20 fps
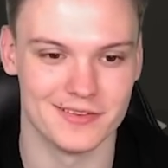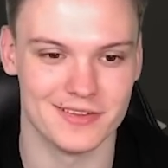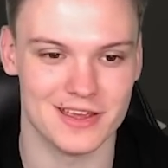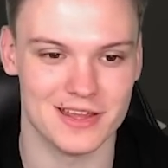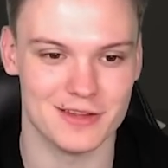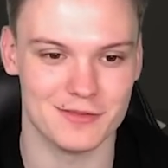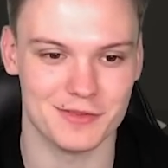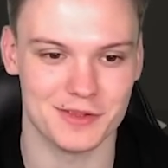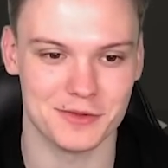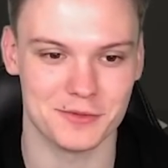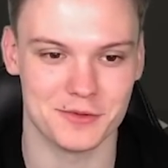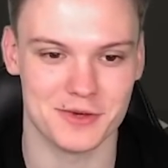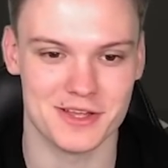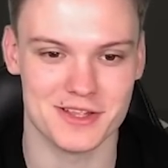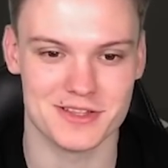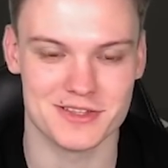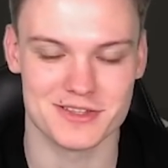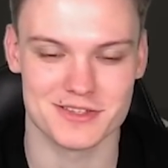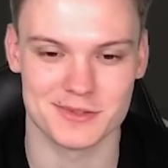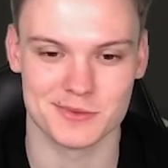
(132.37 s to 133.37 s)
anything
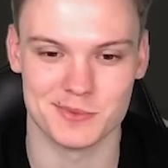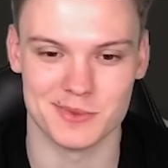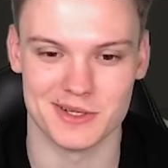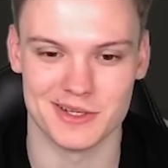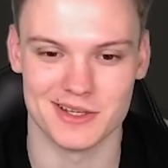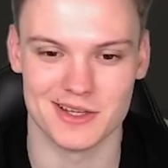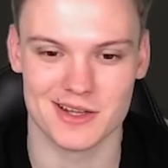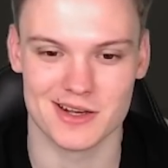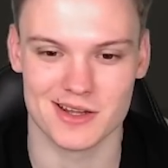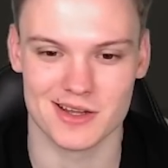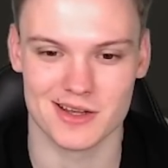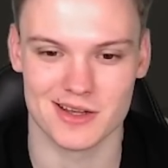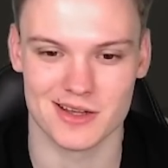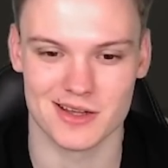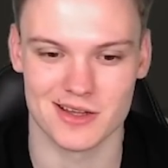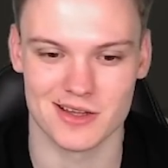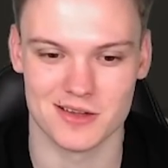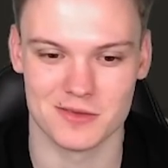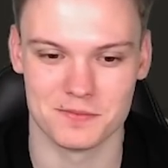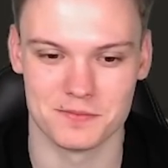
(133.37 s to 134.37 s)
wins, but
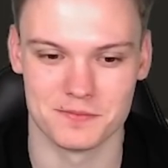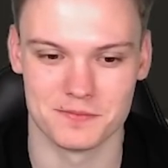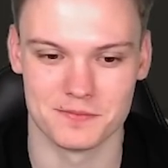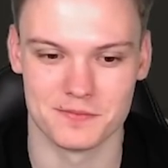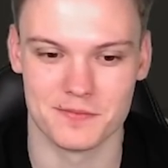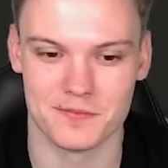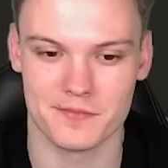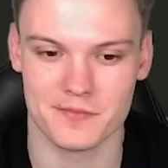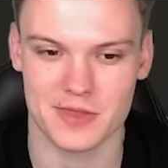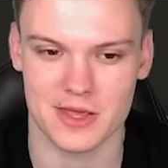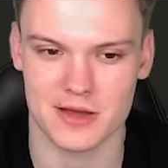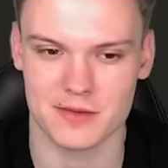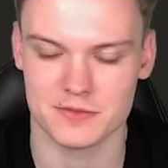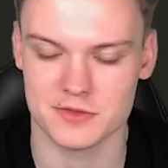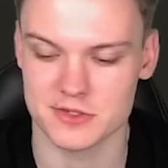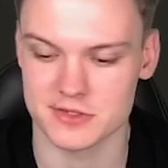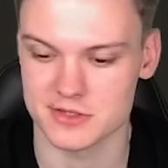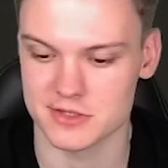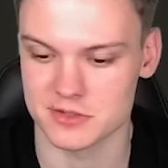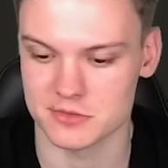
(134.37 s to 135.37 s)
yeah,
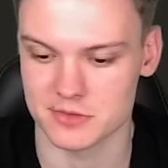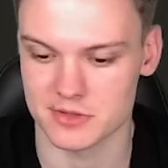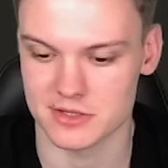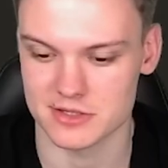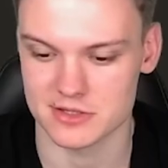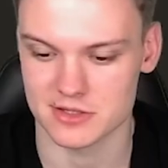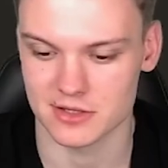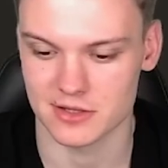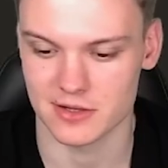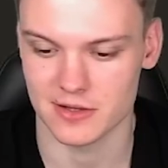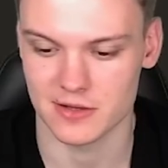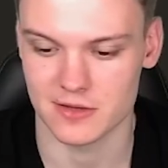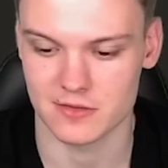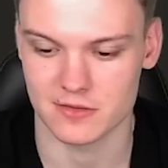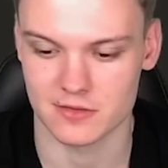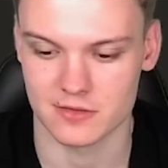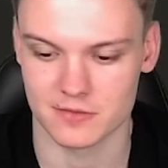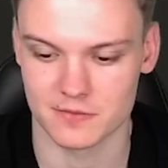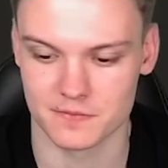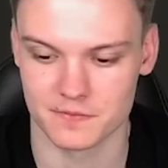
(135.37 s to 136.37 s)
just this one is the
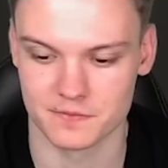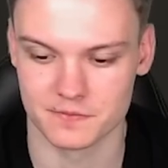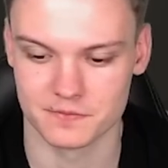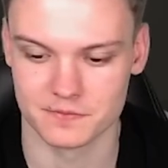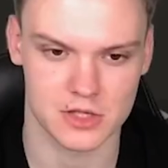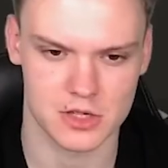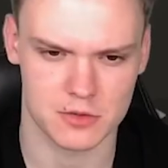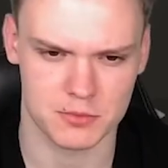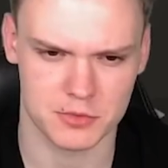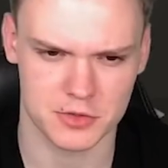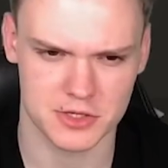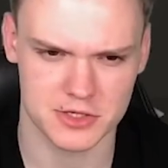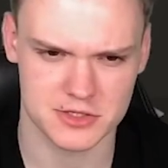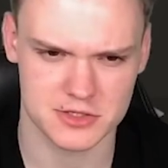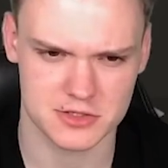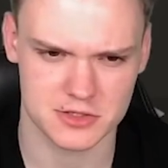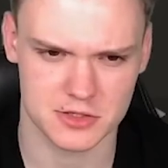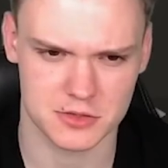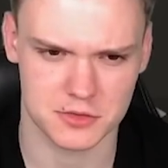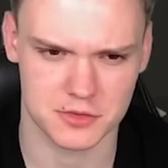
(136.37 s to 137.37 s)
cleanest. The opponent
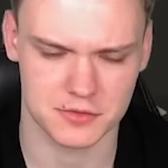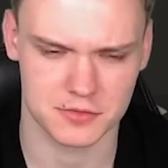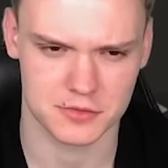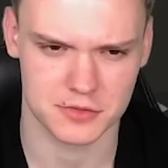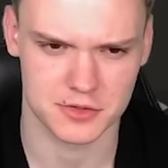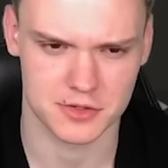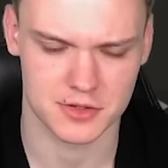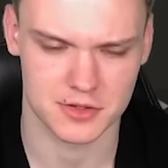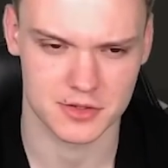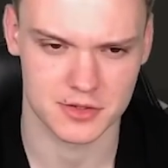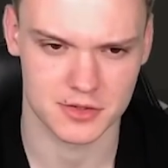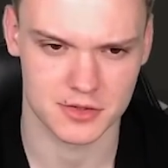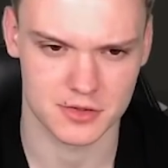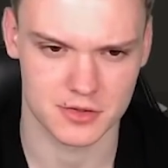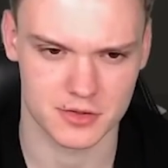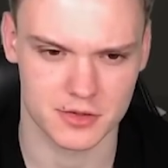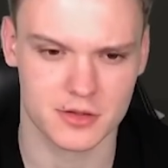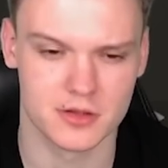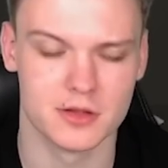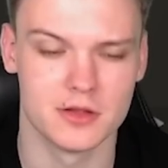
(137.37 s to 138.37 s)
is going for
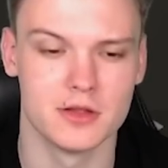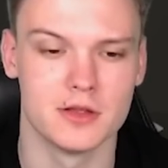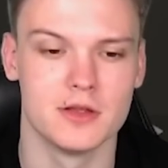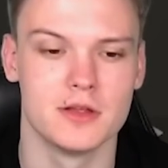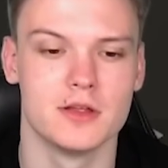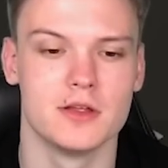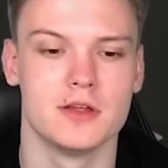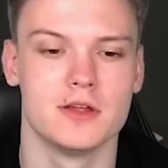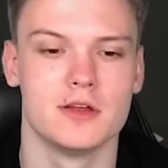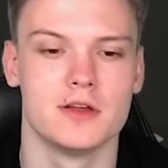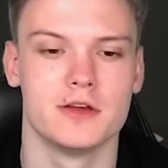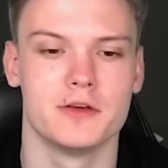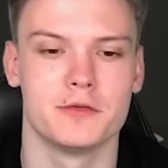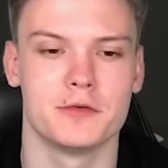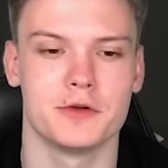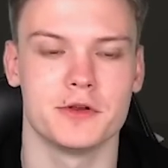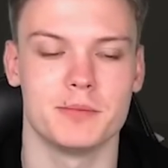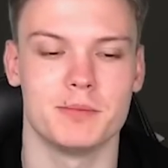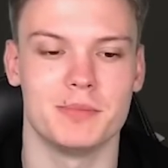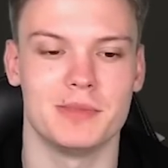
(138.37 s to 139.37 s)

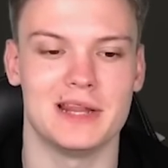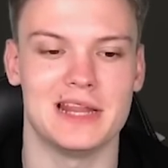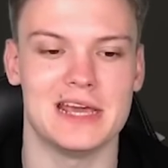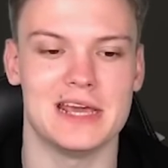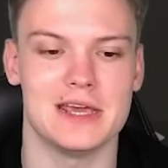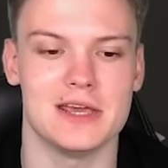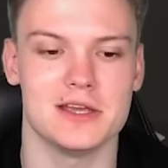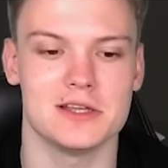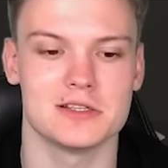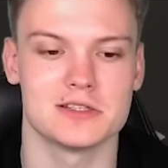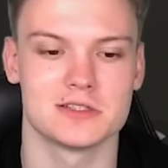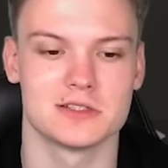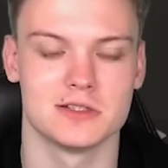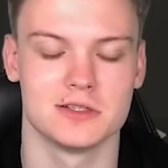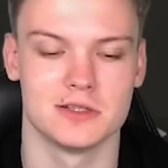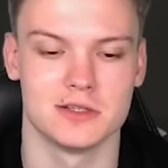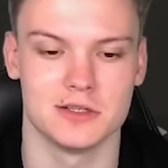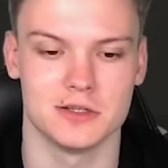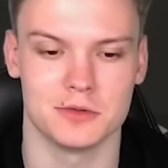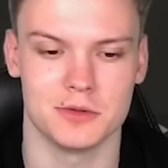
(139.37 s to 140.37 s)
the plays,
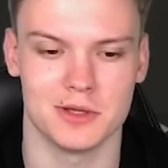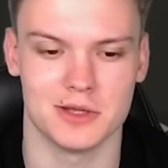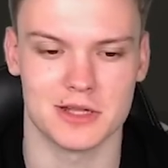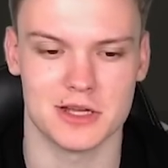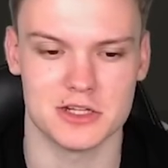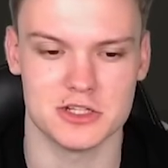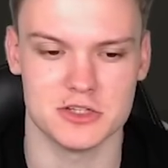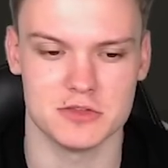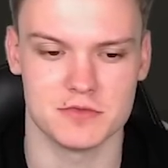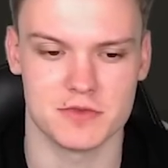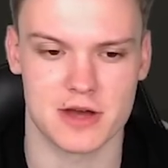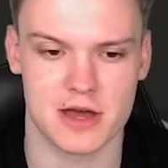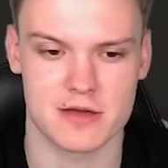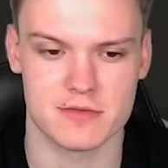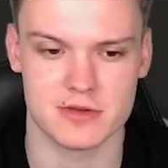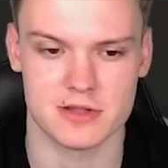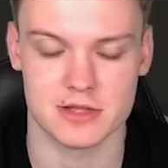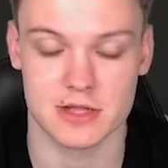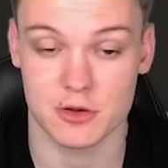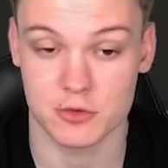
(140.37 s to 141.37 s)
going knight
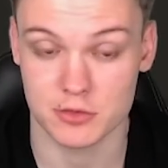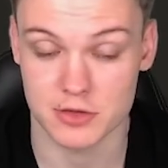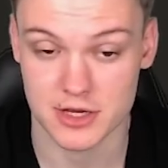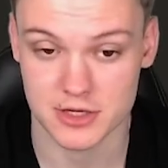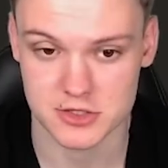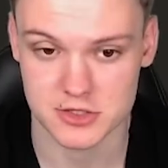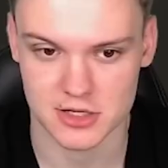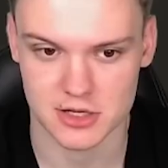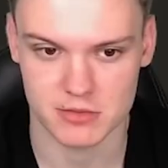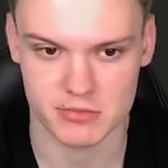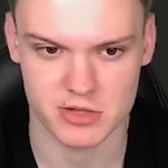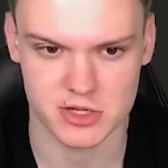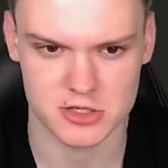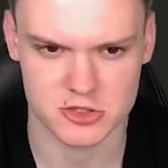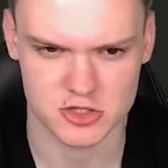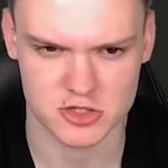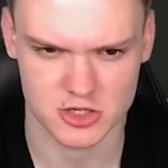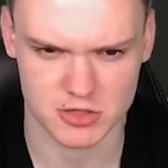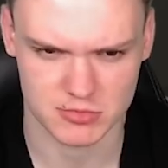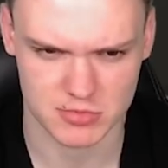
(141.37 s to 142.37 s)
g5, and that would actually be a
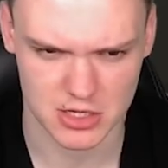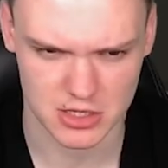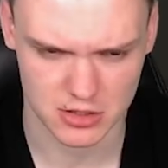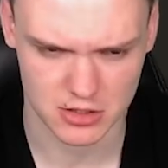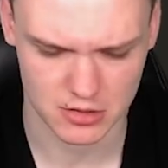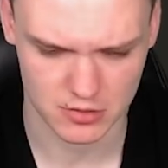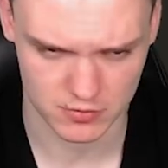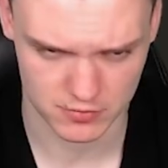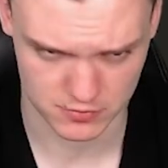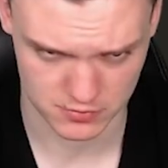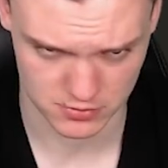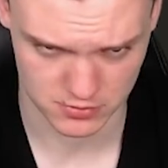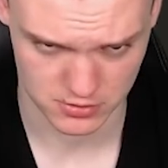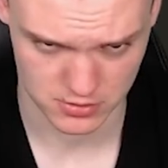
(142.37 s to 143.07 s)
checkmate if